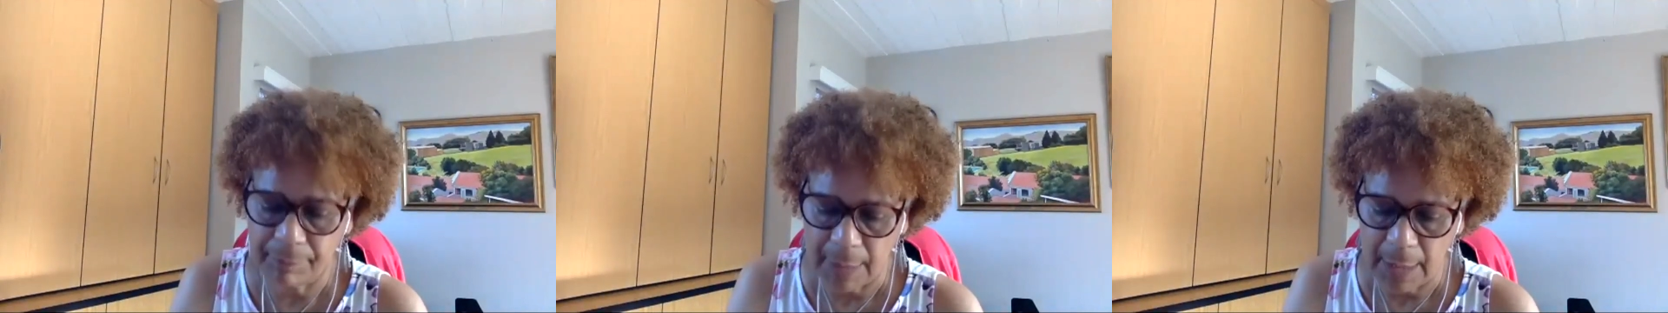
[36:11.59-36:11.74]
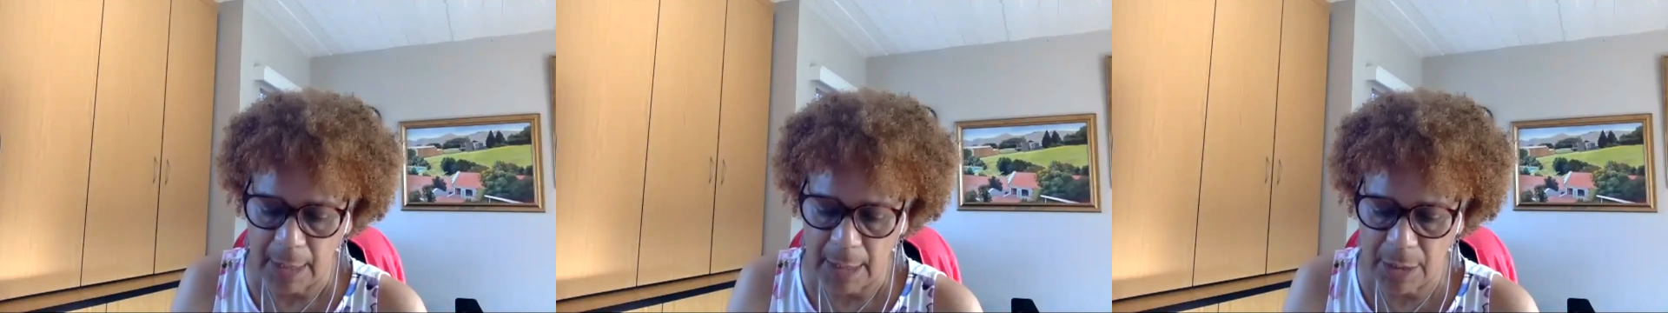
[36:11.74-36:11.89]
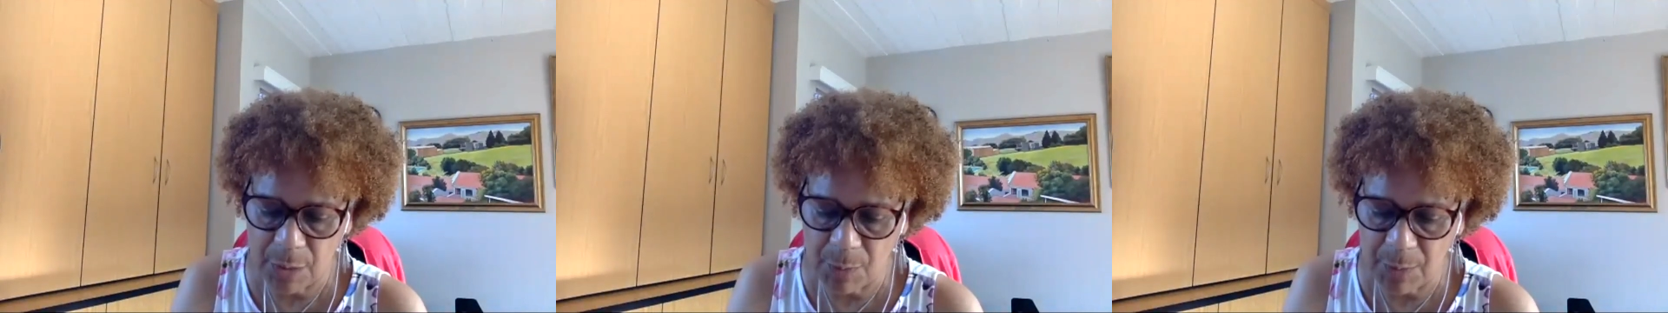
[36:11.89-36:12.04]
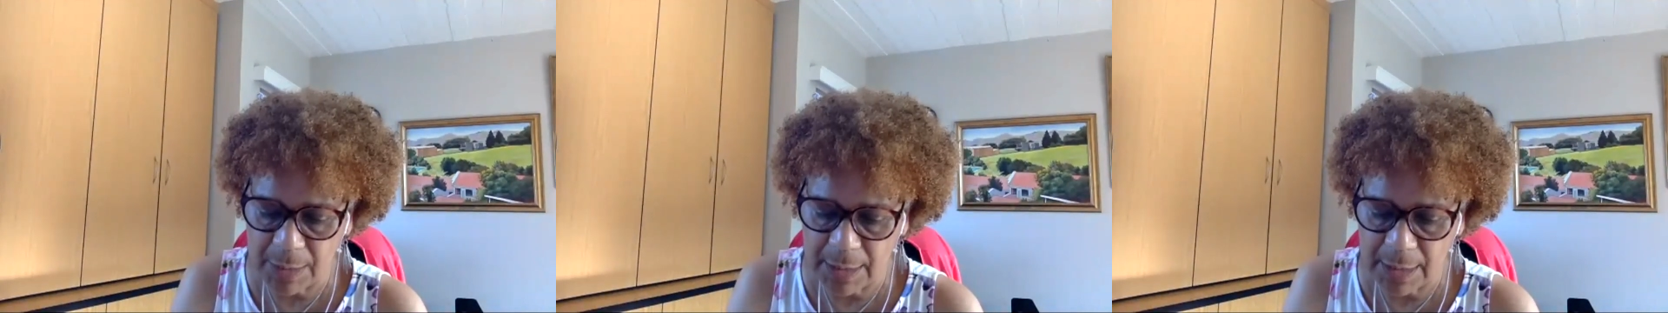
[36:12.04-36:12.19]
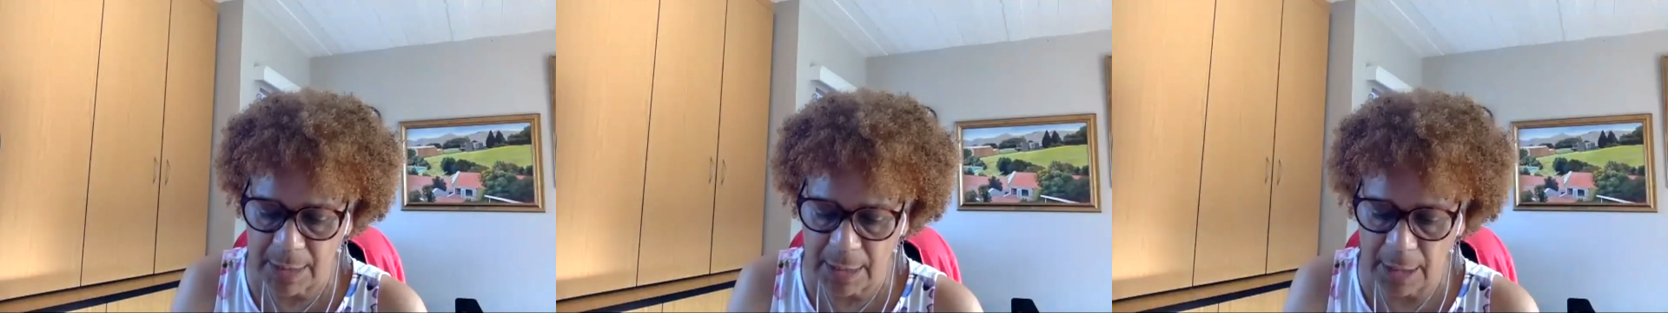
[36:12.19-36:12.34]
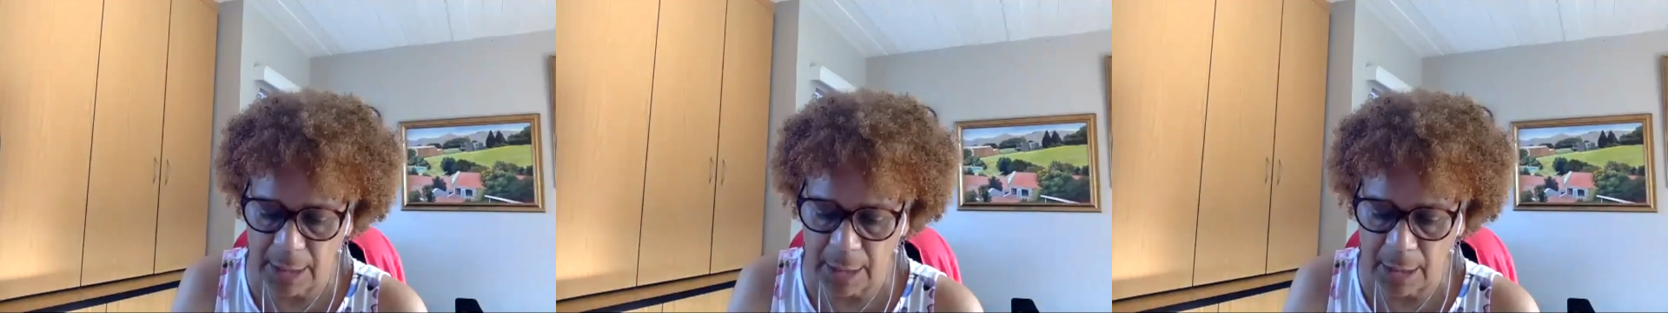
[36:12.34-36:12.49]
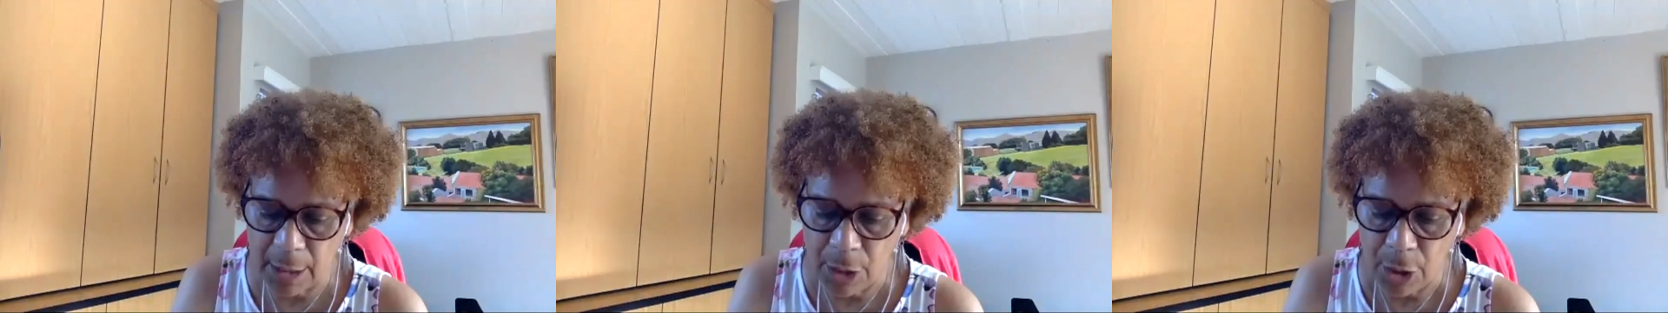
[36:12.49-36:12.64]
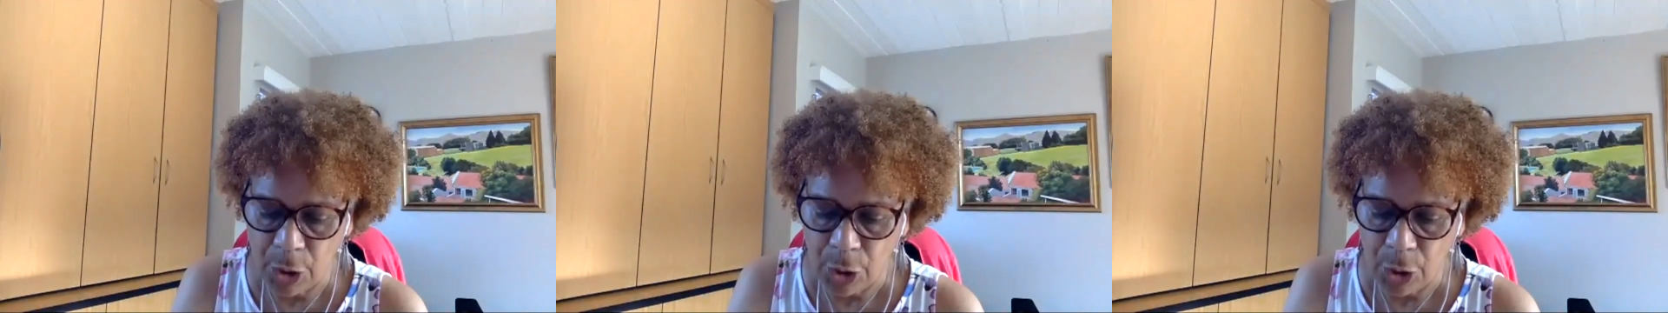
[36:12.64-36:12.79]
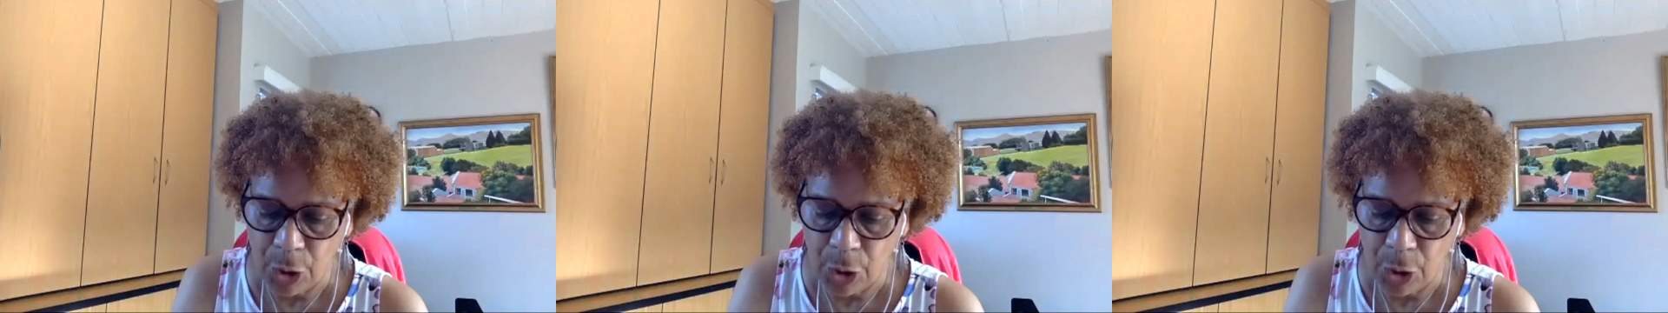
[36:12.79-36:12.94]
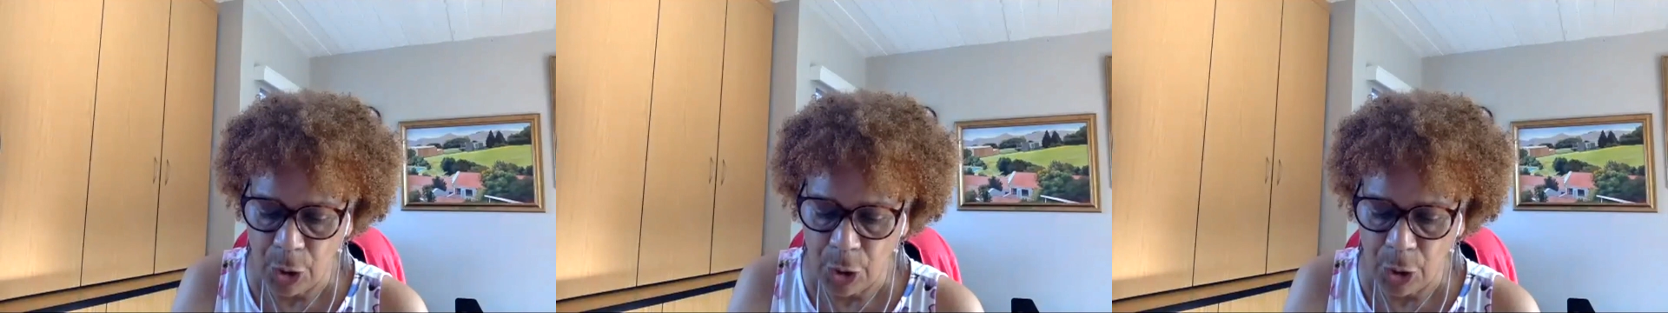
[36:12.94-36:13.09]
Eswatini,
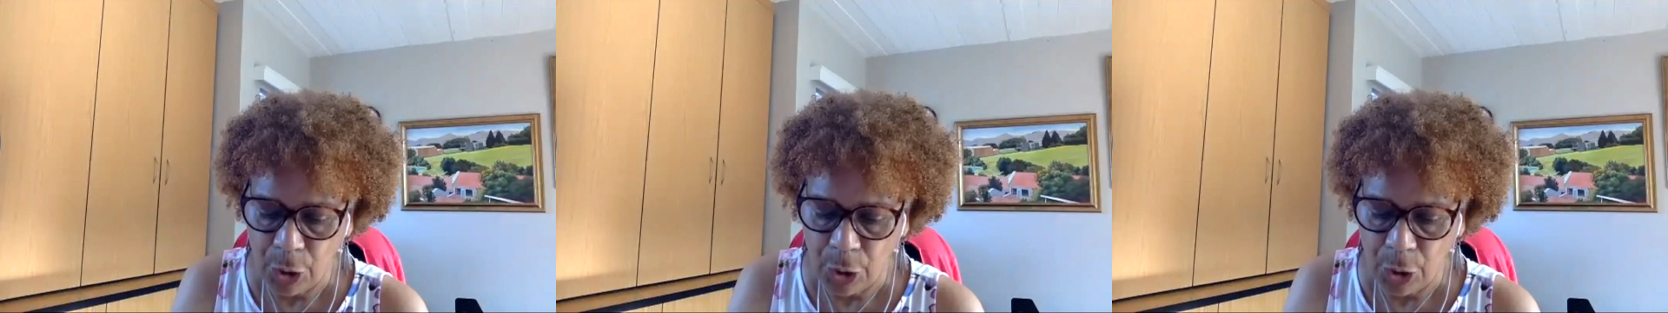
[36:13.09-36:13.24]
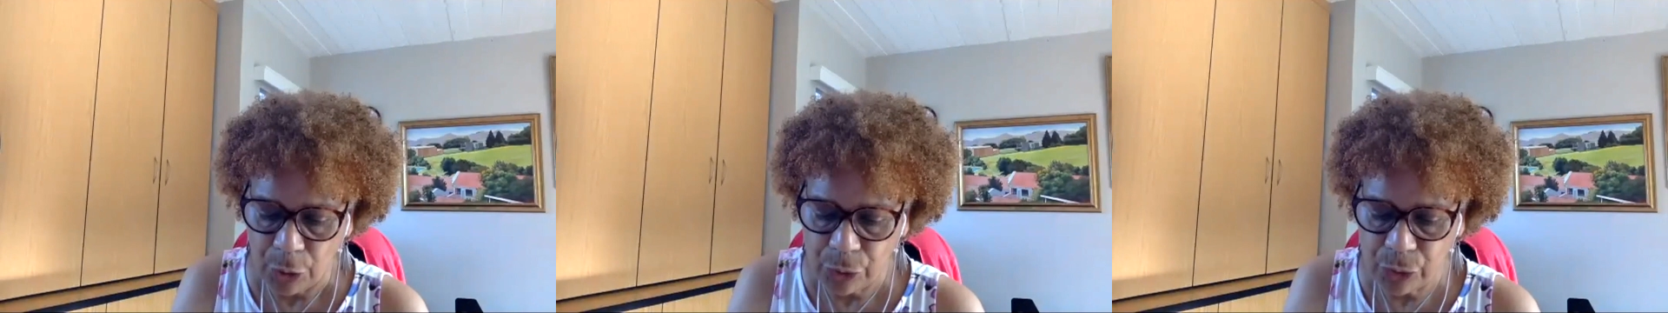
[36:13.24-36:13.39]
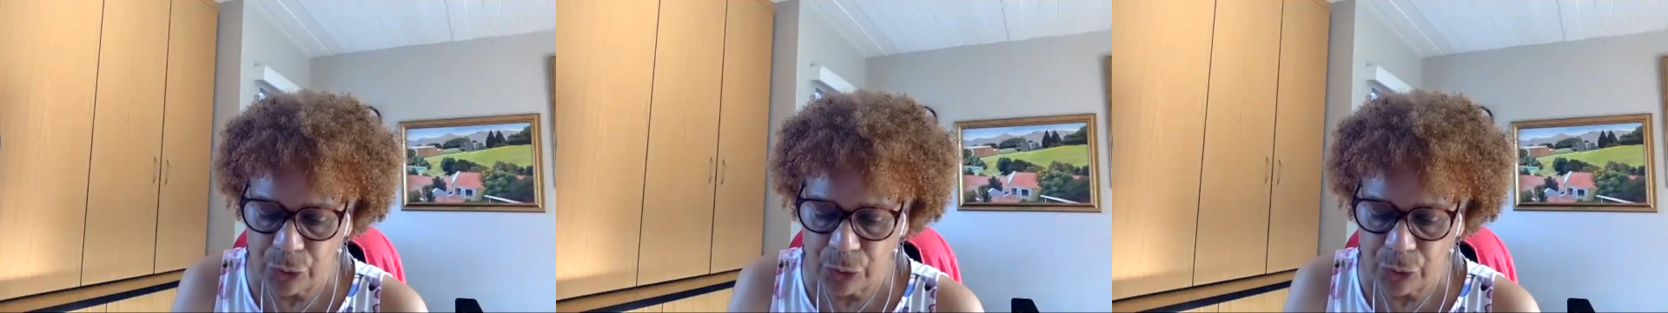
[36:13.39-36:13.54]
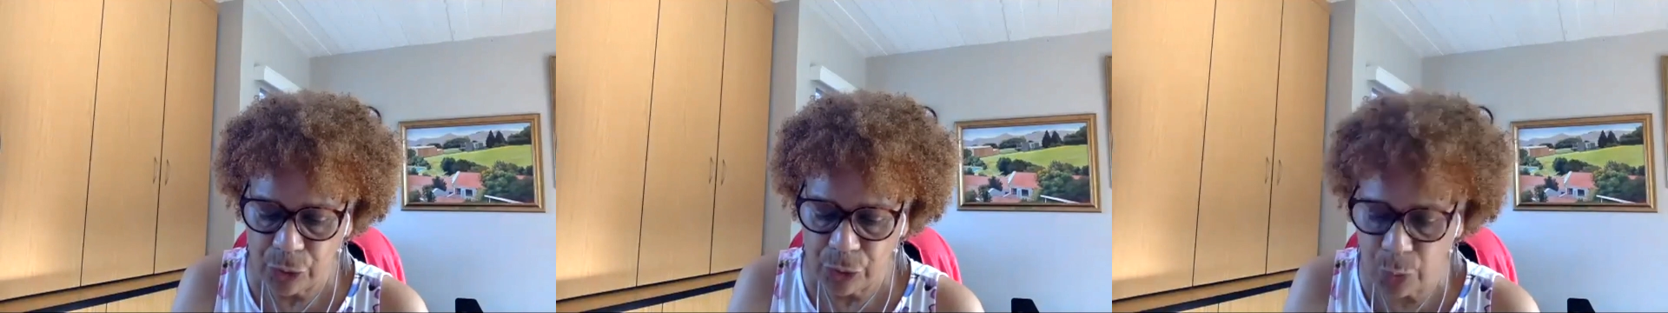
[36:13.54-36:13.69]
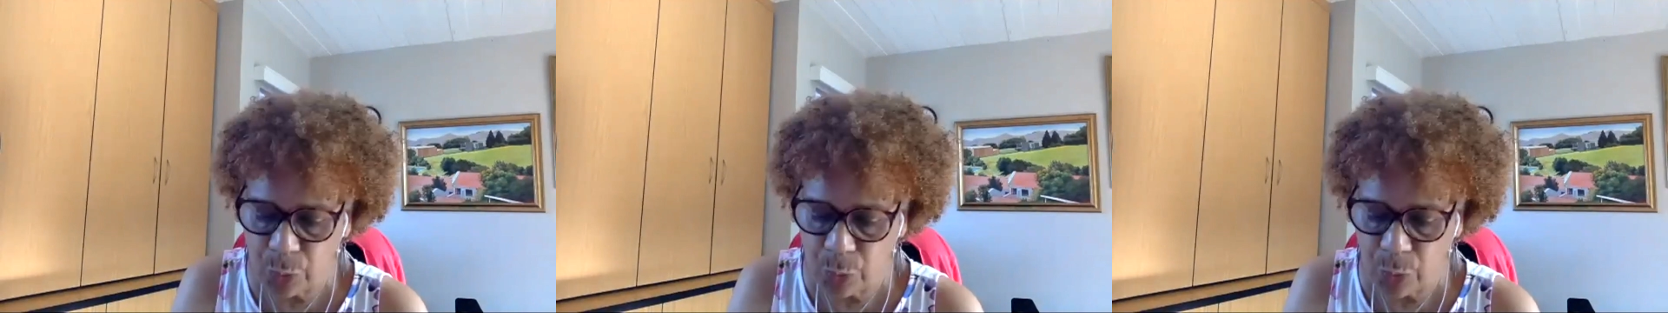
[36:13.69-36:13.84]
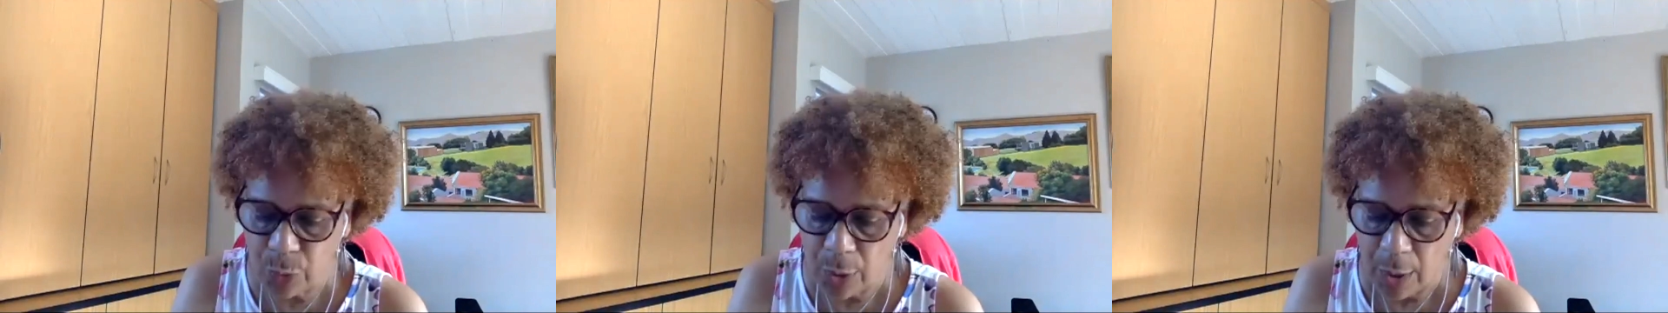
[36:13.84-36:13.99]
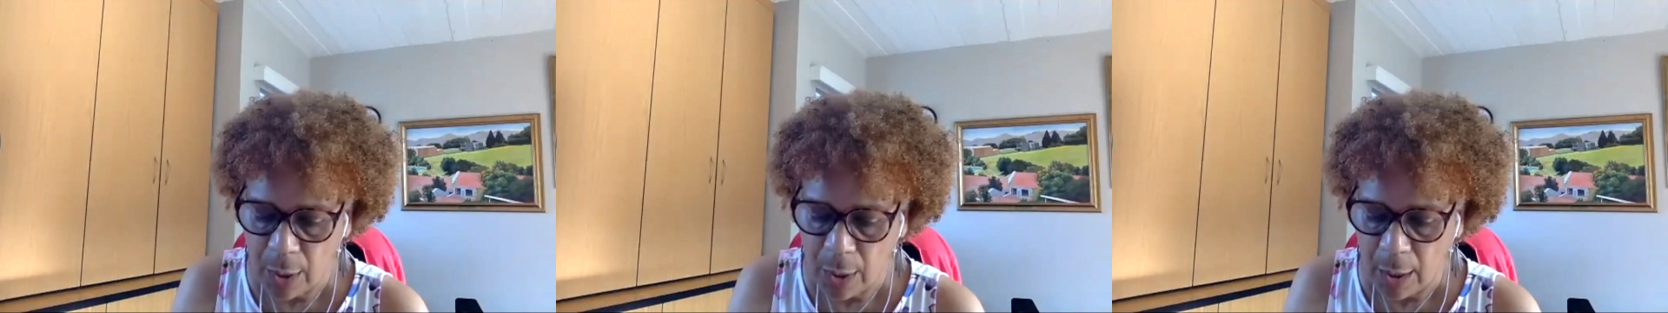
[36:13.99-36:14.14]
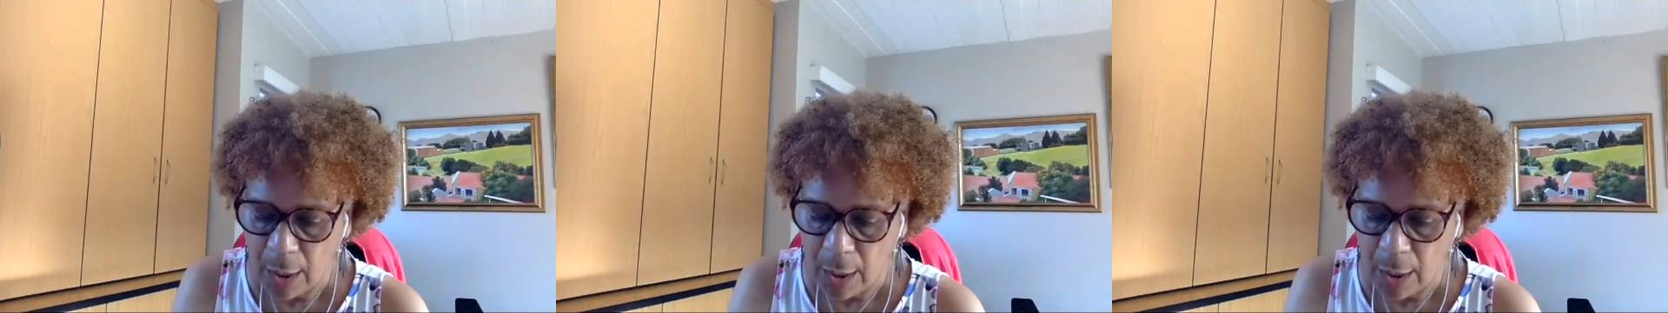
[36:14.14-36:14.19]
students who